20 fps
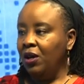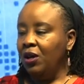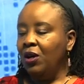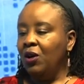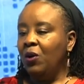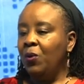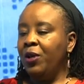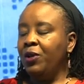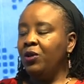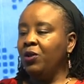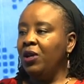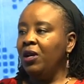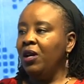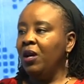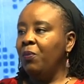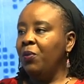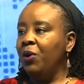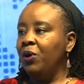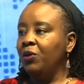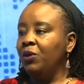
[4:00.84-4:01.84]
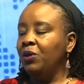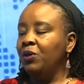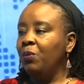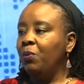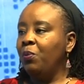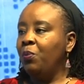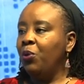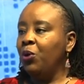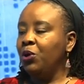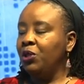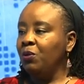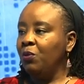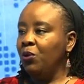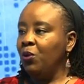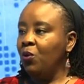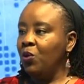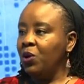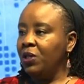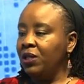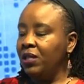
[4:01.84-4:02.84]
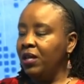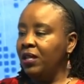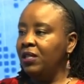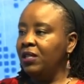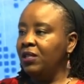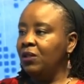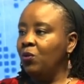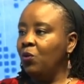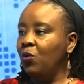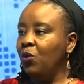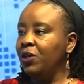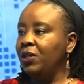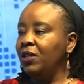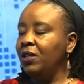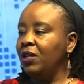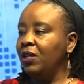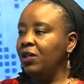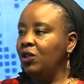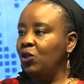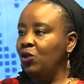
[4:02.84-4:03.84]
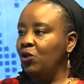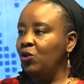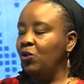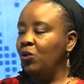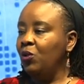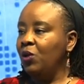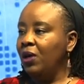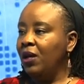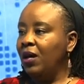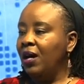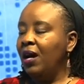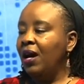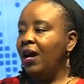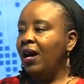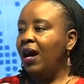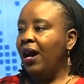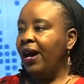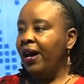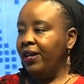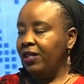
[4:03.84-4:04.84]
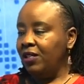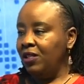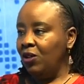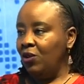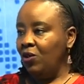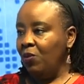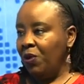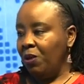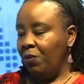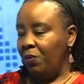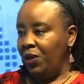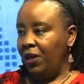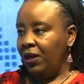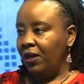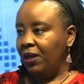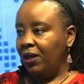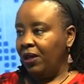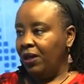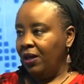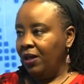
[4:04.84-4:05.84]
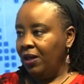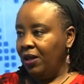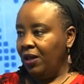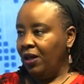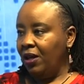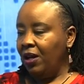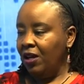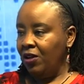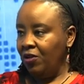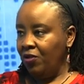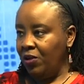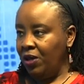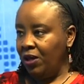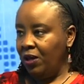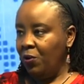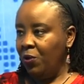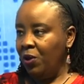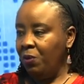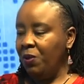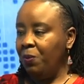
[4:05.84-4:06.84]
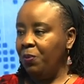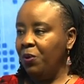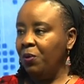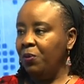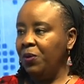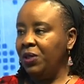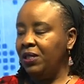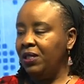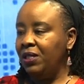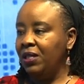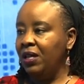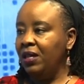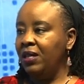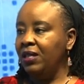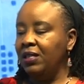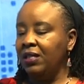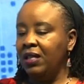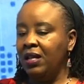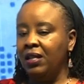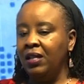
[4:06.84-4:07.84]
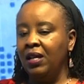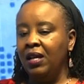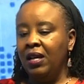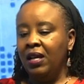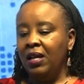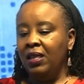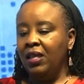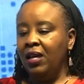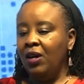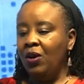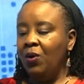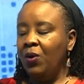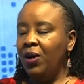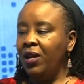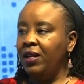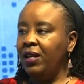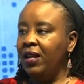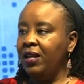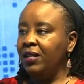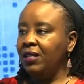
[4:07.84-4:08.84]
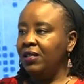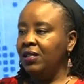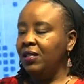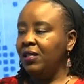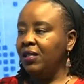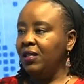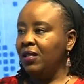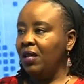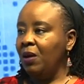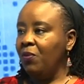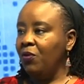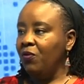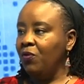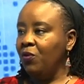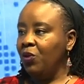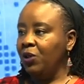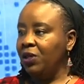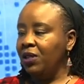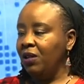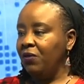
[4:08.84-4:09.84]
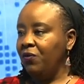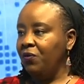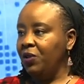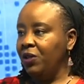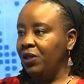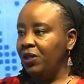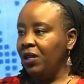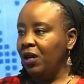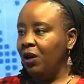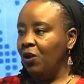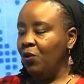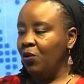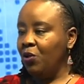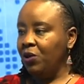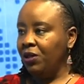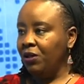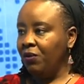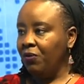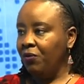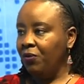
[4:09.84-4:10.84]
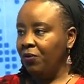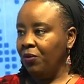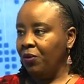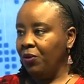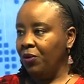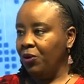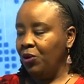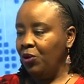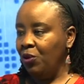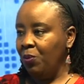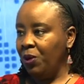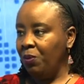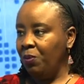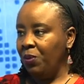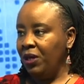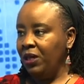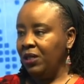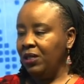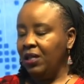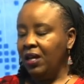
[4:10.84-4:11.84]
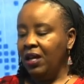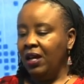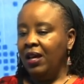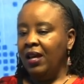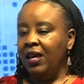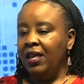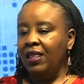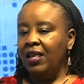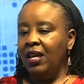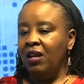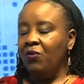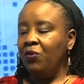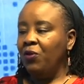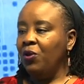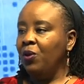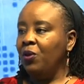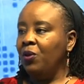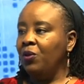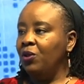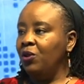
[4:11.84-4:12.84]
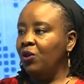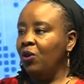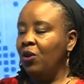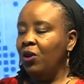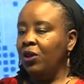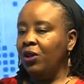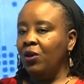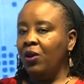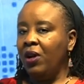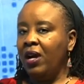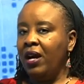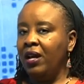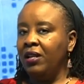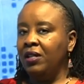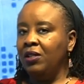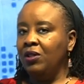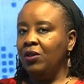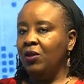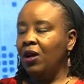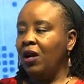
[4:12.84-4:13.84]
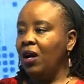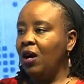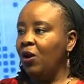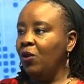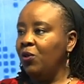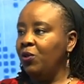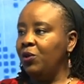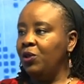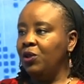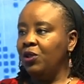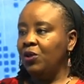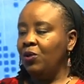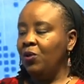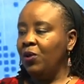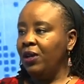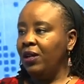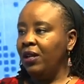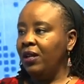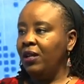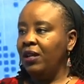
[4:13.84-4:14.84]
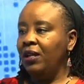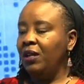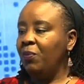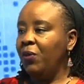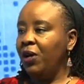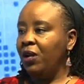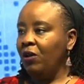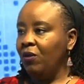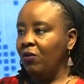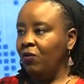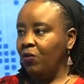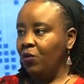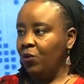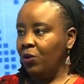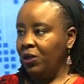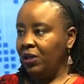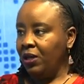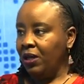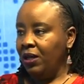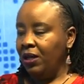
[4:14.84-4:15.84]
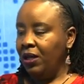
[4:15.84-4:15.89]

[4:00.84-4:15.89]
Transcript: We're talking about potable water, that is water that you, I as a human being, can drink. What people mistake is that they go and get a certain type of water and filter water for human beings. Then for your dog, your cat, your cow, you just go and get any puddle of water.